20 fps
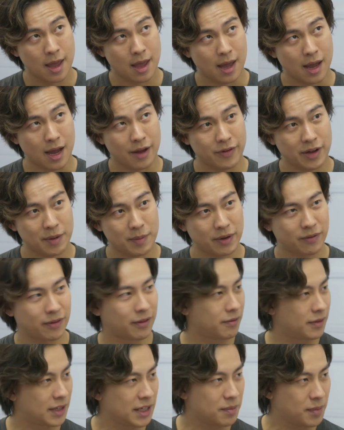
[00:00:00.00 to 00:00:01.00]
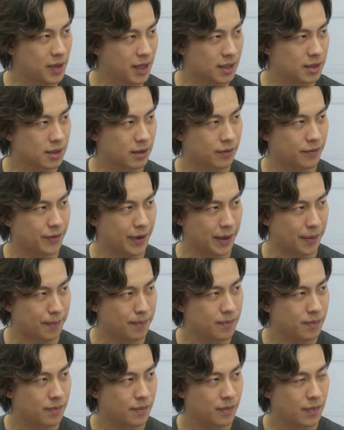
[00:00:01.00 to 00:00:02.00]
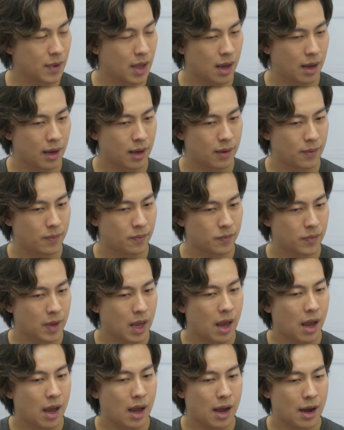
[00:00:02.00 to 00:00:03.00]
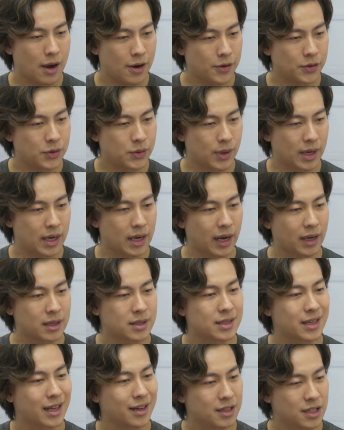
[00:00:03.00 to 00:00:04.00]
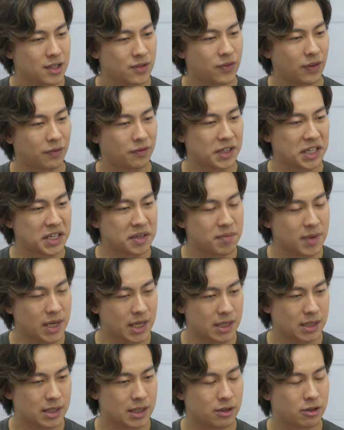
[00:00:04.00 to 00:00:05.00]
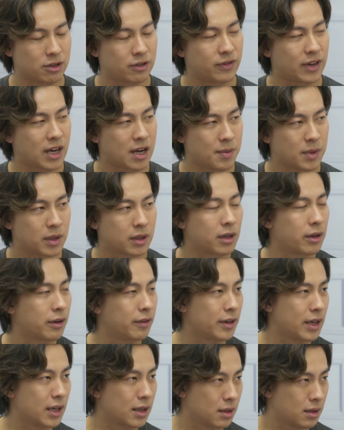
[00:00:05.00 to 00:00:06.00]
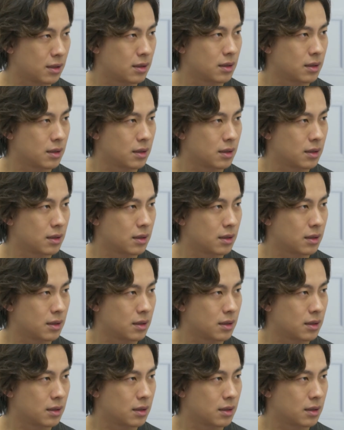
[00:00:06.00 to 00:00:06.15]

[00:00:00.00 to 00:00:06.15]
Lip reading: I've had my 15 minutes of fame. How do I extend this 15 minutes into a viable career?